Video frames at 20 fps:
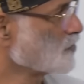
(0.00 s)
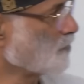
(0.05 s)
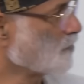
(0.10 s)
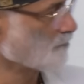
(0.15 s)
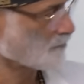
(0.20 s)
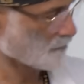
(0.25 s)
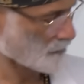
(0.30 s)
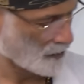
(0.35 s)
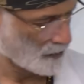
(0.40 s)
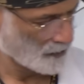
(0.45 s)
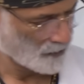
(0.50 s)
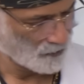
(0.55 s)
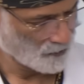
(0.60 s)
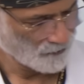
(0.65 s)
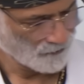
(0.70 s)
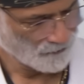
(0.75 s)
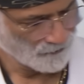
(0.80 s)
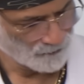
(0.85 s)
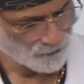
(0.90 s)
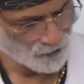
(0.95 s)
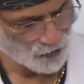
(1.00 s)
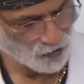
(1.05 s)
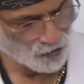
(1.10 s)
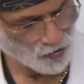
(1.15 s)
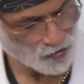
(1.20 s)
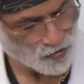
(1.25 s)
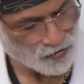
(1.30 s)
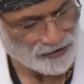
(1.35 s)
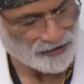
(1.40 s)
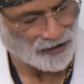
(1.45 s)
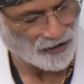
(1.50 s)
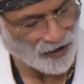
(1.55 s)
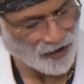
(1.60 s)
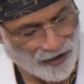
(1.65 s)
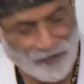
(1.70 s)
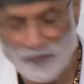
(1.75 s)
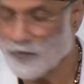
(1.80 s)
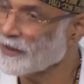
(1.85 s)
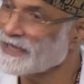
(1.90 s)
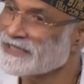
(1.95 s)
So you lose a
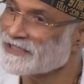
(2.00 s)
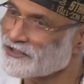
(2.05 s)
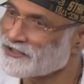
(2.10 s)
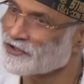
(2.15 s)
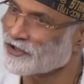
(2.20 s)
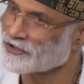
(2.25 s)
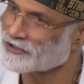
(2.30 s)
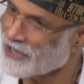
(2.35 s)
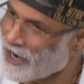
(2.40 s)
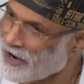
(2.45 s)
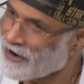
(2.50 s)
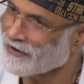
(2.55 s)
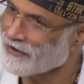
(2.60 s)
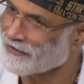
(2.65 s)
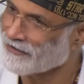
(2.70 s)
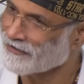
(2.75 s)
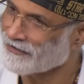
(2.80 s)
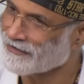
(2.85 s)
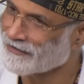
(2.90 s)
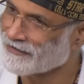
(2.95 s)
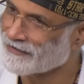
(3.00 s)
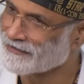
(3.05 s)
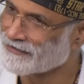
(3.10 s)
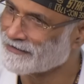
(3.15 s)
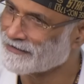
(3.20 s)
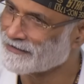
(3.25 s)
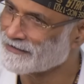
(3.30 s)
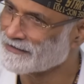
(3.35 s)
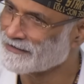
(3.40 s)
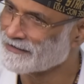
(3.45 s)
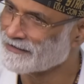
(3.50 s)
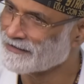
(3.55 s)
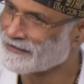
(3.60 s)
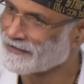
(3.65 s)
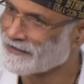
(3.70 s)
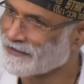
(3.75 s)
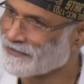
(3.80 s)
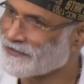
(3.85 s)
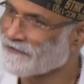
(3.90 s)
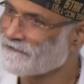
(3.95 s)
lot of weight in your tongue.
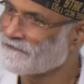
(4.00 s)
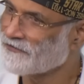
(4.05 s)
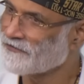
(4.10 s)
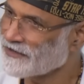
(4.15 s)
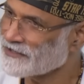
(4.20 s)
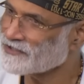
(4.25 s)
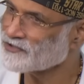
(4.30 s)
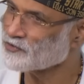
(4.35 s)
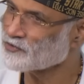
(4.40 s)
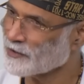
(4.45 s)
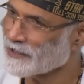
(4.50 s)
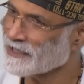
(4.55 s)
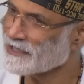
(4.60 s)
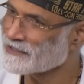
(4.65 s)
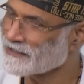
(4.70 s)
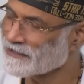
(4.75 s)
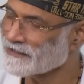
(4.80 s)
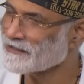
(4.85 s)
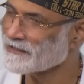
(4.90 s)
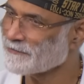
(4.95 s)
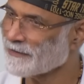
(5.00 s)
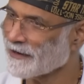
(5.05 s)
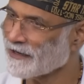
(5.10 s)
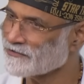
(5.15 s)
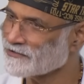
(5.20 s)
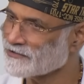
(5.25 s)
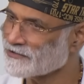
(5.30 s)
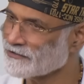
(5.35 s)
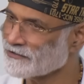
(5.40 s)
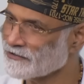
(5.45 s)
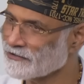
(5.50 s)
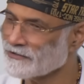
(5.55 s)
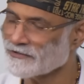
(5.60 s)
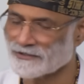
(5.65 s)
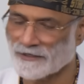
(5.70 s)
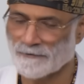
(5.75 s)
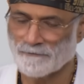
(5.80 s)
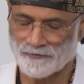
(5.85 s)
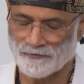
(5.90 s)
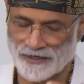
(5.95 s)
The first 20, 30 pounds you
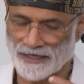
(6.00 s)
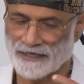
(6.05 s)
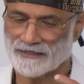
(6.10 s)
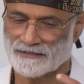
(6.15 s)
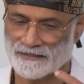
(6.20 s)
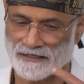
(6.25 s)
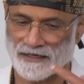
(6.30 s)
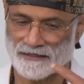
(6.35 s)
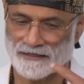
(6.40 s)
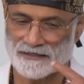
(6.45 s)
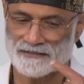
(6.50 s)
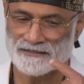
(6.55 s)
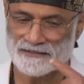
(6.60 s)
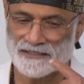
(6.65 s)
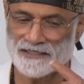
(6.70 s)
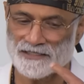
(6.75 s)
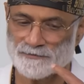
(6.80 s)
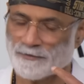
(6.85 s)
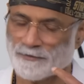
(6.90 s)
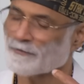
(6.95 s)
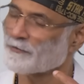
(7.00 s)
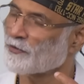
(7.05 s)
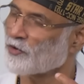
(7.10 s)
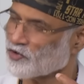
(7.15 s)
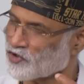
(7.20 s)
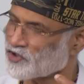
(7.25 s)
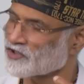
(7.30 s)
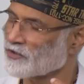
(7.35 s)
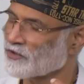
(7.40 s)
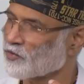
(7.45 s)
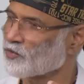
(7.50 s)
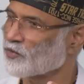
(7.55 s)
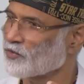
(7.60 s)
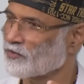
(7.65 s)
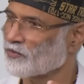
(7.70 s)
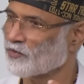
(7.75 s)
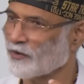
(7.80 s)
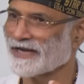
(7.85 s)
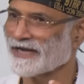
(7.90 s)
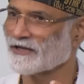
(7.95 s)
lose it's this
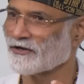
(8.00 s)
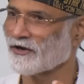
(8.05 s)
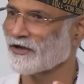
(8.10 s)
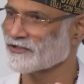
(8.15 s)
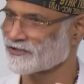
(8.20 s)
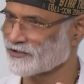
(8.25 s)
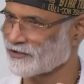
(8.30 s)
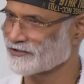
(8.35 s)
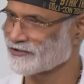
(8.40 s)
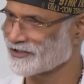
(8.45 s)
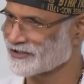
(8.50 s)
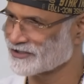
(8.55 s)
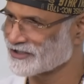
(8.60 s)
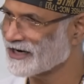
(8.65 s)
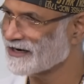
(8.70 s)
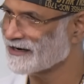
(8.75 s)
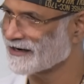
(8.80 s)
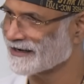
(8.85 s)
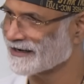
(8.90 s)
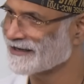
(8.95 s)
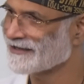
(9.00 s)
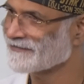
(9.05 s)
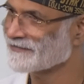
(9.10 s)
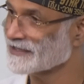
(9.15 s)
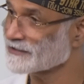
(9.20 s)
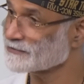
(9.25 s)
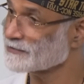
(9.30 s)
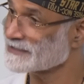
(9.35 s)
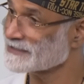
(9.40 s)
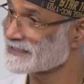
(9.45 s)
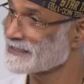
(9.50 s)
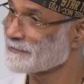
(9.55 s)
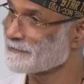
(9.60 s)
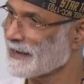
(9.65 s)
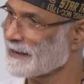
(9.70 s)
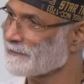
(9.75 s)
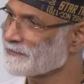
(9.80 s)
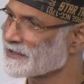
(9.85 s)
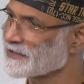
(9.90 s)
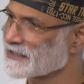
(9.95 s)
disproportional weight loss on their tongue. That's why sleep
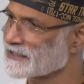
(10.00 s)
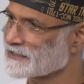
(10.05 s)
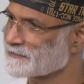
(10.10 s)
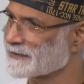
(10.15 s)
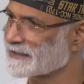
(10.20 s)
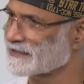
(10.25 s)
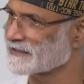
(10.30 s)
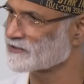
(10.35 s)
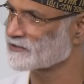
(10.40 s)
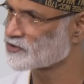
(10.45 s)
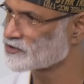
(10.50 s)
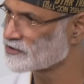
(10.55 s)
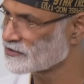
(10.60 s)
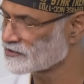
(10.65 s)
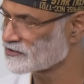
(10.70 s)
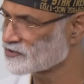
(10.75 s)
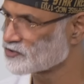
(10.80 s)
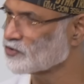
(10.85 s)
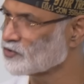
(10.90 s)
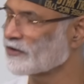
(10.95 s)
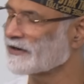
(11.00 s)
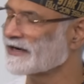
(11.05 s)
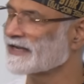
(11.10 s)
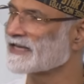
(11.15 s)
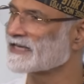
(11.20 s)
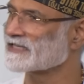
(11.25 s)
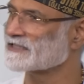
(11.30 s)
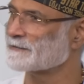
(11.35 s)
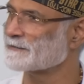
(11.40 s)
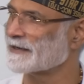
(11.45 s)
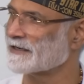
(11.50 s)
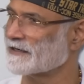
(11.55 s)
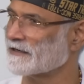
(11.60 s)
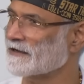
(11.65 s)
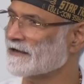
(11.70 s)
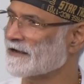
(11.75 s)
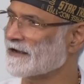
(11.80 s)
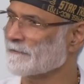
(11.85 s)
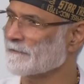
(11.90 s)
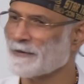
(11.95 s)
apnea gets better, snoring gets
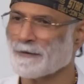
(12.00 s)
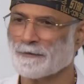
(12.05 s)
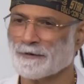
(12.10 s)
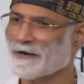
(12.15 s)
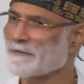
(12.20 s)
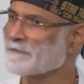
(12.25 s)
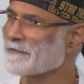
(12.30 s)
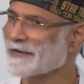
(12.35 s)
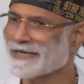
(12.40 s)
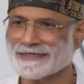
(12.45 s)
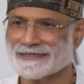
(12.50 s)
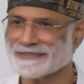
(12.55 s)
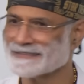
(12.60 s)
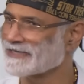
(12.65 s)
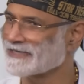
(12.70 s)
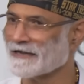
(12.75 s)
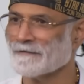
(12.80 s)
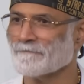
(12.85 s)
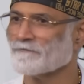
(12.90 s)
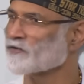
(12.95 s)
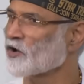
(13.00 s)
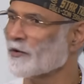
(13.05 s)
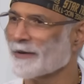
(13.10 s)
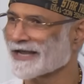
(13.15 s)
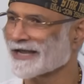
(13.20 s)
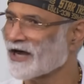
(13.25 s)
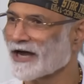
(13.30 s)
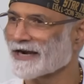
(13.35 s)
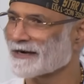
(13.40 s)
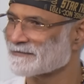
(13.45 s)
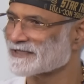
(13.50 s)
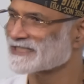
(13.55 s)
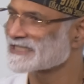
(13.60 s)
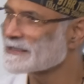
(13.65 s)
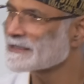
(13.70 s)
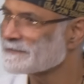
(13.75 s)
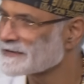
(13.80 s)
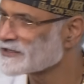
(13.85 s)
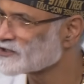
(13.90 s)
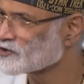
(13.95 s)
better. People immediately say, Oh my God, I'm
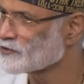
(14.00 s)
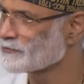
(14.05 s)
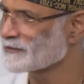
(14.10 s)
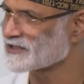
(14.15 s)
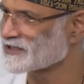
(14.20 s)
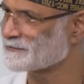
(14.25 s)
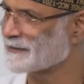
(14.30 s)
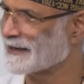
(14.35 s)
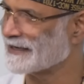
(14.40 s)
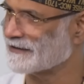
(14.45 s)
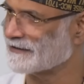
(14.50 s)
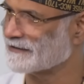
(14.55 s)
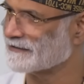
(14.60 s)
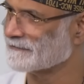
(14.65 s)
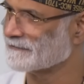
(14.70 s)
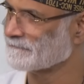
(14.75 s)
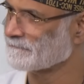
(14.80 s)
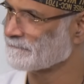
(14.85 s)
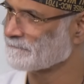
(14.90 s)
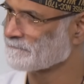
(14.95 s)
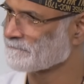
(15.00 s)
sleeping so much better.